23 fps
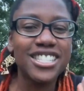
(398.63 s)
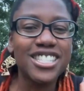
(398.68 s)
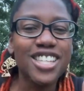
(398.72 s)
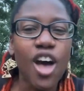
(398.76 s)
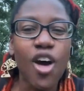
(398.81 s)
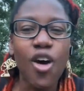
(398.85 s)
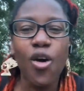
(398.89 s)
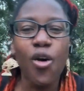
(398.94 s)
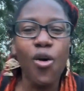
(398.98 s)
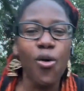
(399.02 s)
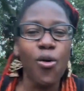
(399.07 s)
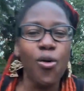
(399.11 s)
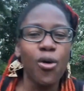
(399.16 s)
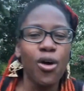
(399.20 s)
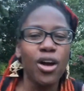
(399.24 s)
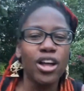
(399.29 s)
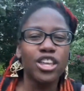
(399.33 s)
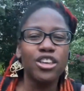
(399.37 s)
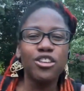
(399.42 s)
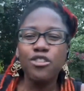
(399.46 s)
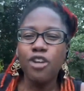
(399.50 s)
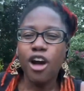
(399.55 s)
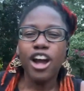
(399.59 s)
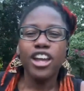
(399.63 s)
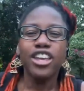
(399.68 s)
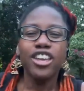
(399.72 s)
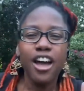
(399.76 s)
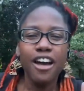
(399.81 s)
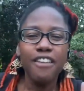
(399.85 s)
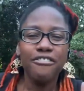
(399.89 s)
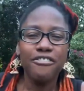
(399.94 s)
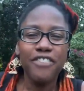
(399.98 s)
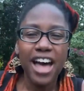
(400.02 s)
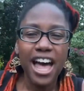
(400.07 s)
So are
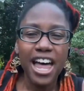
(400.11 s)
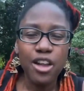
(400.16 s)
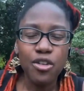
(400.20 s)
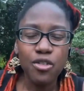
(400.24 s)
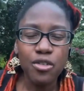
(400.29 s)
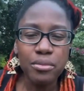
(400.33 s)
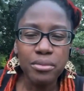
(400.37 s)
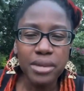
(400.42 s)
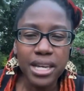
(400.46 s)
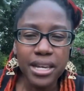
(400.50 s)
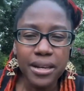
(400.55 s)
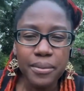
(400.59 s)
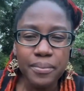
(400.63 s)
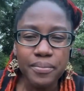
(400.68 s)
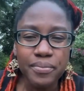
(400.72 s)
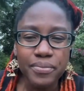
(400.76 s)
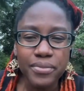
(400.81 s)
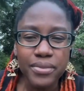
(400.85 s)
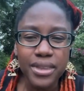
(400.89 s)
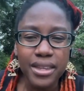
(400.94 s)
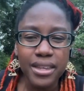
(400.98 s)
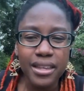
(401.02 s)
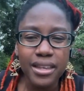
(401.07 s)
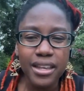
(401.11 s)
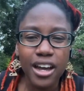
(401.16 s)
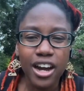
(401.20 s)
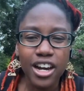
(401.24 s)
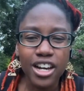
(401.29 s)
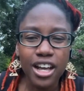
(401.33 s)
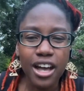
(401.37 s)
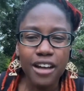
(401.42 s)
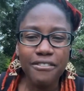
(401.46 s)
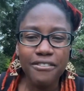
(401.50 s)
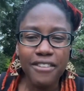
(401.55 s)
y'all following me?
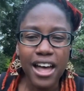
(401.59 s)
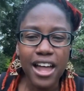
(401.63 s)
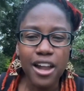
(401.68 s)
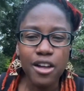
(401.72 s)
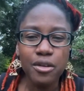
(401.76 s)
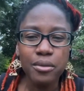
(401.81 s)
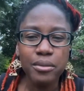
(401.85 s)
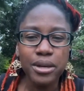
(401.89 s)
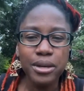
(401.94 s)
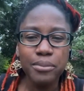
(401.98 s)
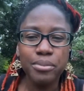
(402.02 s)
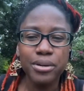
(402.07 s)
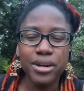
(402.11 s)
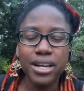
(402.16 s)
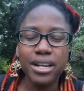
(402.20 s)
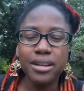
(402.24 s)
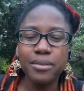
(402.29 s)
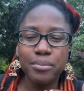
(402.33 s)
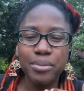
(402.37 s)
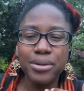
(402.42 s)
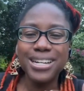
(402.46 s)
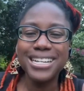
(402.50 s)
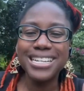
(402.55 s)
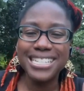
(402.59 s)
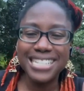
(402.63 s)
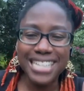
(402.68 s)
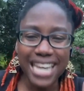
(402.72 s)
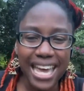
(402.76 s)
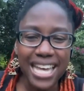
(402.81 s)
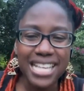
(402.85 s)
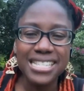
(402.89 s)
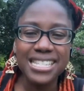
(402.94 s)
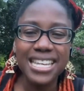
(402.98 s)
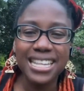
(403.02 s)
Are y'all following me? Put
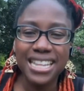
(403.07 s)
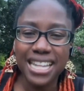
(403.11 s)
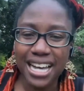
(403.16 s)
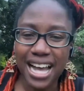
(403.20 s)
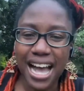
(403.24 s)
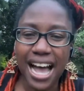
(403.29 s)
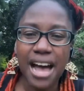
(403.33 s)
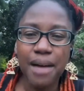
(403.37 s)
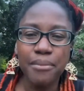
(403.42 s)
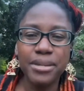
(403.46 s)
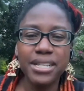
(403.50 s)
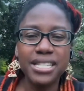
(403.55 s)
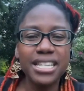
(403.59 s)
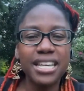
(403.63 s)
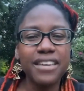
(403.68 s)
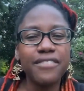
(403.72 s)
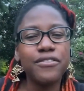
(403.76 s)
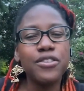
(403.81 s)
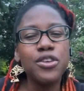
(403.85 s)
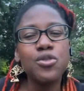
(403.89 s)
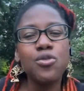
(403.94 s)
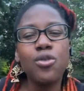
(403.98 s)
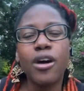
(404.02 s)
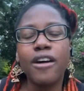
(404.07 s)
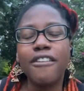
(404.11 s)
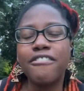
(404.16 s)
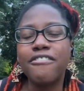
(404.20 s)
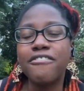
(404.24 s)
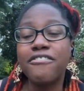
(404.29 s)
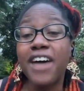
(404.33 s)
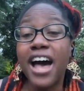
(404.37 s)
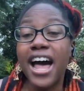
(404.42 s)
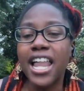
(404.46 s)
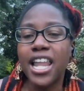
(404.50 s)
yes in the comments if you are
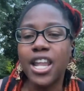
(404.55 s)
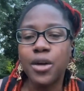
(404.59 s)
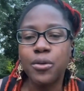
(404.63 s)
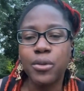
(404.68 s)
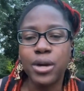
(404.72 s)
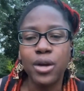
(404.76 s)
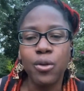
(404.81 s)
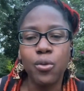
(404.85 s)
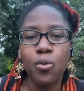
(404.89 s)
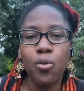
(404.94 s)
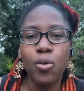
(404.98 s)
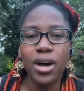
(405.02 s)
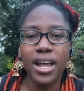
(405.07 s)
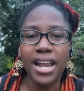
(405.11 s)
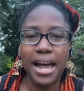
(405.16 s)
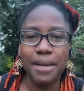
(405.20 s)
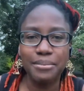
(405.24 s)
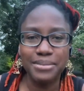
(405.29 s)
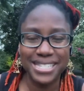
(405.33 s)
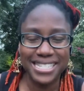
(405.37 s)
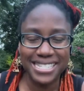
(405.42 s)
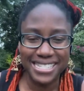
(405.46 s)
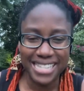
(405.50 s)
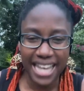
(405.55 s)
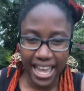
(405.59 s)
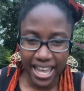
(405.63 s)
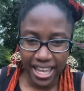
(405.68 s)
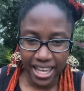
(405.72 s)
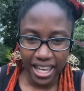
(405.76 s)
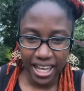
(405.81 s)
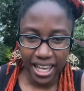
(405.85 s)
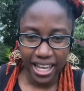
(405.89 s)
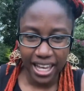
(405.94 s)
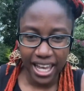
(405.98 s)
following what I'm
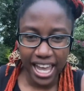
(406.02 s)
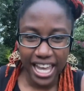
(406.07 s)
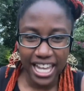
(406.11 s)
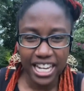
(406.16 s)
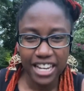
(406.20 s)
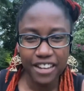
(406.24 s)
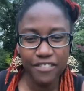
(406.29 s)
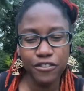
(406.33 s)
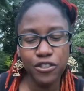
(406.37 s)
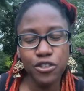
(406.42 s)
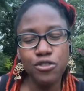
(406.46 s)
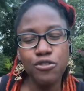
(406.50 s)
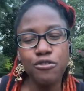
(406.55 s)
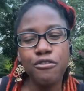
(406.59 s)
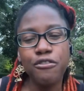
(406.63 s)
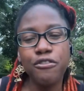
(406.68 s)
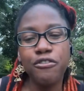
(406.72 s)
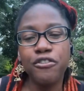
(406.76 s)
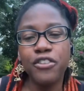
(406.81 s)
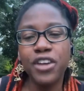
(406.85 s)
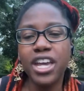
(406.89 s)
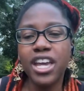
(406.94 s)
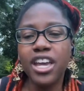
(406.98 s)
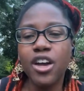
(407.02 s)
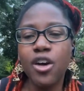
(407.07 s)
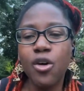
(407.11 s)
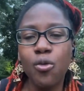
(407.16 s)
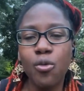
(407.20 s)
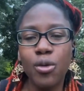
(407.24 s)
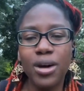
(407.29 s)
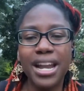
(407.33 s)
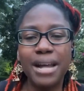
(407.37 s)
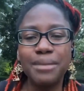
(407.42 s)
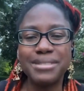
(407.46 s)
saying. And if you
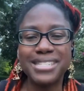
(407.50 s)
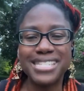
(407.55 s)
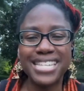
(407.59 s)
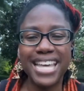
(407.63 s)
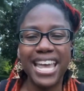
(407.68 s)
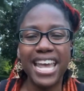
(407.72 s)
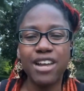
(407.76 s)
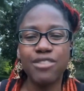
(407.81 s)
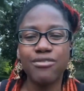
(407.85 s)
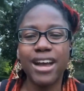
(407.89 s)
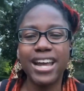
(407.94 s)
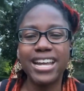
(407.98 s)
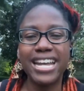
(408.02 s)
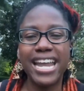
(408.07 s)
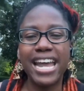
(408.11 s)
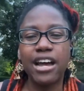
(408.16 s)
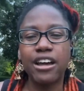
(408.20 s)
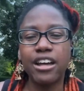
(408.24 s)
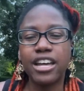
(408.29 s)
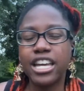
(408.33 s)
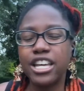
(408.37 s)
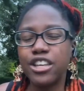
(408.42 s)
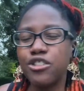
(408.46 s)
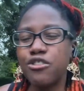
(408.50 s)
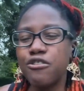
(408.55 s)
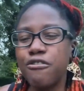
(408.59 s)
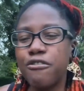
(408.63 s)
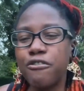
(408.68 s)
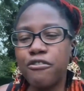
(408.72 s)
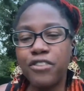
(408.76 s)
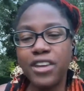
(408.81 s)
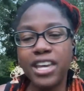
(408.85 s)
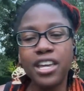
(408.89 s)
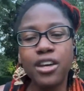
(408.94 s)
feel what I'm saying right now, can you
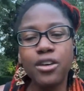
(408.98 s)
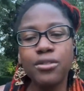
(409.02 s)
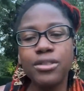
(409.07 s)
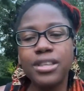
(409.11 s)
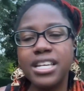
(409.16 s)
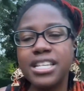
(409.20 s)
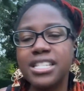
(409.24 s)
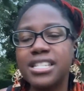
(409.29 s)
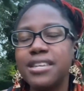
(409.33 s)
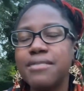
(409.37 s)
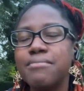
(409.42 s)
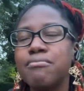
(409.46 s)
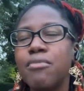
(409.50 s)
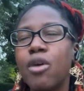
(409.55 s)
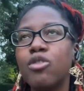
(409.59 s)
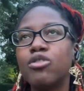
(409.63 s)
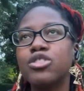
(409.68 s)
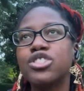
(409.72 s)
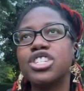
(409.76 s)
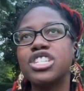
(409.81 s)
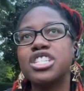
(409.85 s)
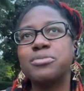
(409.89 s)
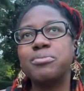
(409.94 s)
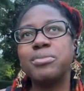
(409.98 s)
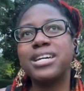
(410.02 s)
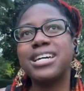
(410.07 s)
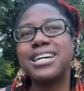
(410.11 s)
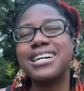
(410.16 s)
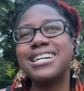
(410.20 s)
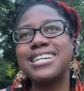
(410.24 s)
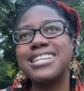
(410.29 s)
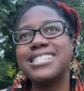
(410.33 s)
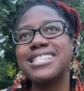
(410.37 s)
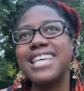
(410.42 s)
feel these emotions?
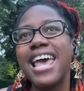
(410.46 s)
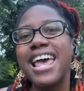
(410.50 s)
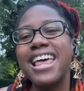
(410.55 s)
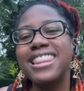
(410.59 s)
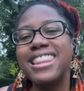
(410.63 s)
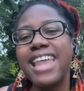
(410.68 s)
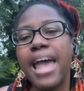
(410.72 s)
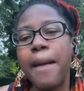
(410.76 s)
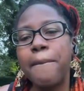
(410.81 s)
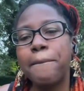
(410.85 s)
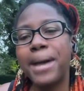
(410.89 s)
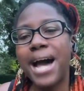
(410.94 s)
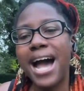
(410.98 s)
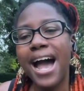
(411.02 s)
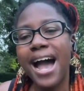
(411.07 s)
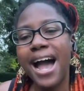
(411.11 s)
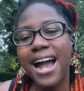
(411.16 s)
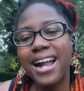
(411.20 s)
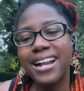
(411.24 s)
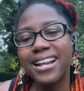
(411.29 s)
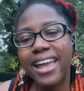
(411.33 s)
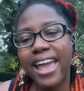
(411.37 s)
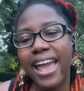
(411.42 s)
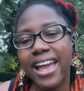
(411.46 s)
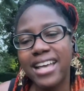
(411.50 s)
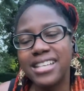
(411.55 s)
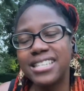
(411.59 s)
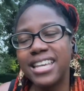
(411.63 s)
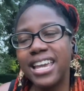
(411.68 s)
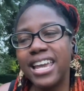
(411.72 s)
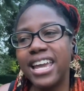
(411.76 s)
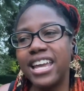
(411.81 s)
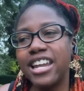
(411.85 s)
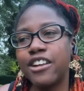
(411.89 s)
Because that
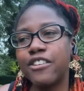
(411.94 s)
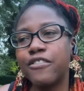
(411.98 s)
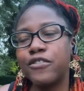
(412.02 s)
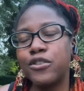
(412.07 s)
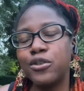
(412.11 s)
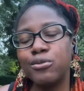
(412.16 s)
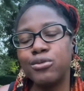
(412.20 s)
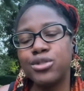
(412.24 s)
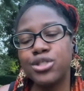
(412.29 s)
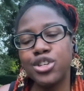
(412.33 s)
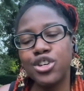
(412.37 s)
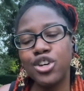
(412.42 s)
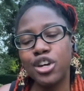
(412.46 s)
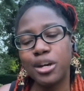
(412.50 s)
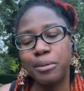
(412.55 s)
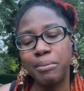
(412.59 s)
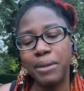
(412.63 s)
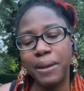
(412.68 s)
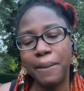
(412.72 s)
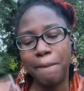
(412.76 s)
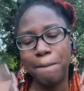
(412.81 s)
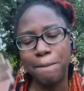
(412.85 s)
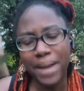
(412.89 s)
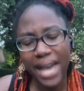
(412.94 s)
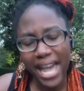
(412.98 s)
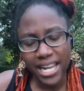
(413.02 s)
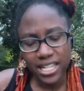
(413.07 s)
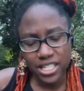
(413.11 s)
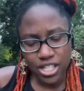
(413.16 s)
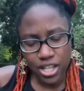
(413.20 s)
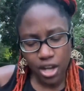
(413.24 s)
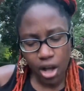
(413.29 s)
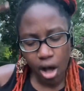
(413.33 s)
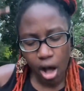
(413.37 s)
podcast interview took me
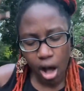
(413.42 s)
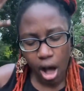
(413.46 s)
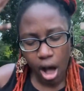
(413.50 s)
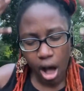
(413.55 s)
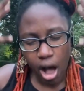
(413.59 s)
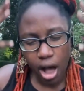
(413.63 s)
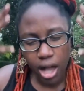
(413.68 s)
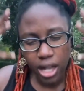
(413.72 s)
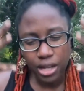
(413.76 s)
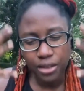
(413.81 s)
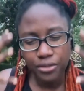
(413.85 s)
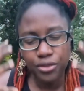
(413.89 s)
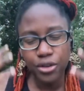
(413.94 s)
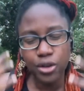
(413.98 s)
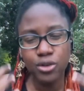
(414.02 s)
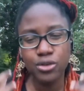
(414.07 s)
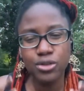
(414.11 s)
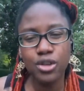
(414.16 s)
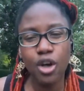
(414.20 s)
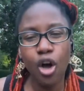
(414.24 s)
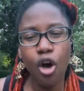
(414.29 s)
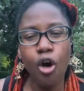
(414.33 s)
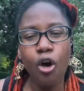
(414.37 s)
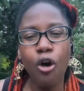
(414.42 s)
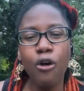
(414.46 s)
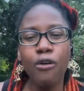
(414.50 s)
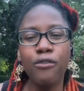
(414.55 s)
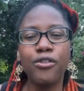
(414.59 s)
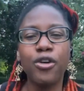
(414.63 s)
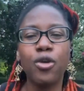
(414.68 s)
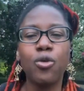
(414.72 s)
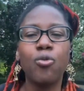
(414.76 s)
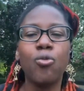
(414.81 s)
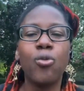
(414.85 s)
back to all of those
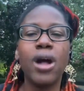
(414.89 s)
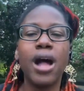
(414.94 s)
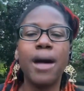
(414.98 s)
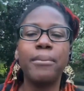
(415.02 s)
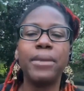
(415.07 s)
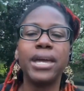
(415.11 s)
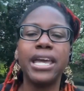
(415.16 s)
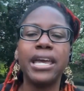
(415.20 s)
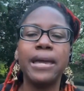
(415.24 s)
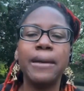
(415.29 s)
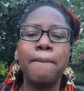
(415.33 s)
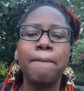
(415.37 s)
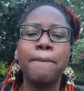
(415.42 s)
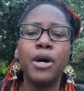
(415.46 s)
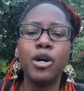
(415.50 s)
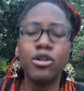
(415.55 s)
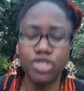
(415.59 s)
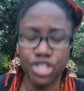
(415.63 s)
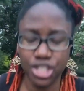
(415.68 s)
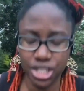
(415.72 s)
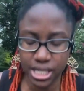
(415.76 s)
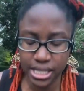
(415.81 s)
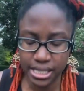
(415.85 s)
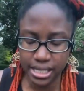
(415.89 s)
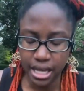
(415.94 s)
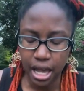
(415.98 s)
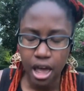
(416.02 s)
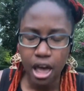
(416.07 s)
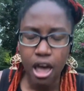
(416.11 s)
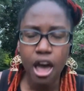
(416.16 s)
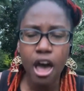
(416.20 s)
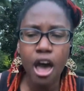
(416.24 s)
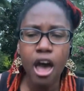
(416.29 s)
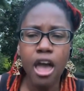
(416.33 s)
overwhelming emotions
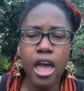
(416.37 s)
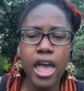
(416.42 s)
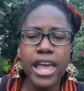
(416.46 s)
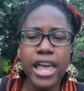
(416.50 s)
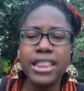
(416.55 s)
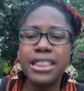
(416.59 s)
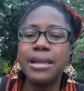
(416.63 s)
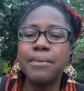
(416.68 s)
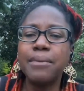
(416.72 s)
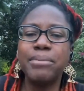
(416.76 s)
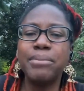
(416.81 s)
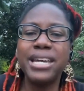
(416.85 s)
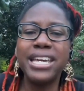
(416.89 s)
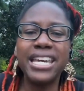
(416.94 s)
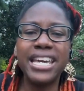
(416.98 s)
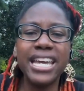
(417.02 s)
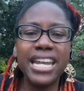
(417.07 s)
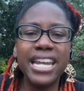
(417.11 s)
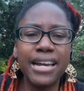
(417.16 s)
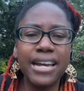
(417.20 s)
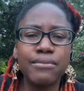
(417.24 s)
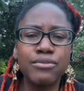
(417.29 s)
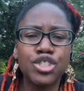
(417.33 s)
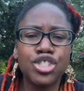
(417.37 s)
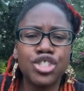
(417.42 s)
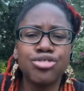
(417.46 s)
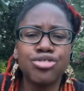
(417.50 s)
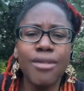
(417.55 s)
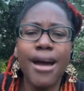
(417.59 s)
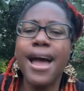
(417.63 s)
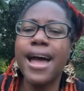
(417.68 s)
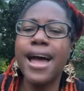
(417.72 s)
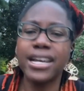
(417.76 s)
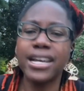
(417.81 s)
in the beginning of
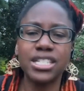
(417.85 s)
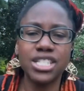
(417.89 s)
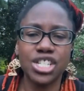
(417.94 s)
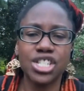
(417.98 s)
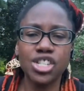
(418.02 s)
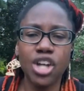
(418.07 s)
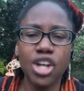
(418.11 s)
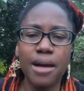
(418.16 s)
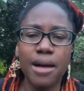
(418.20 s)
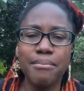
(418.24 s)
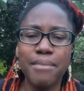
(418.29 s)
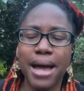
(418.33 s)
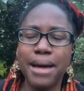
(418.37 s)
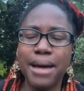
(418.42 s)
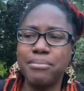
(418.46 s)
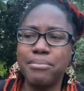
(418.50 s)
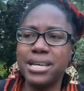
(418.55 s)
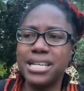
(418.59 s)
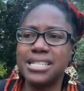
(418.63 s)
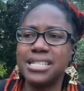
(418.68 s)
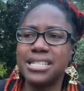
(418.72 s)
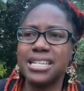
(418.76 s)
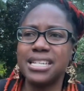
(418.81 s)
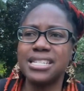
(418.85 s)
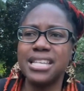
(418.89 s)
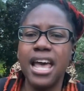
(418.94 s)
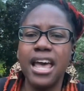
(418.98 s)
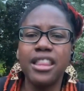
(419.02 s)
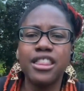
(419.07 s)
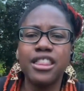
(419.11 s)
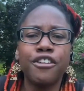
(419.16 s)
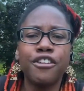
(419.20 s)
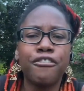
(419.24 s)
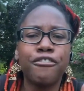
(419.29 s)
trying to start my business.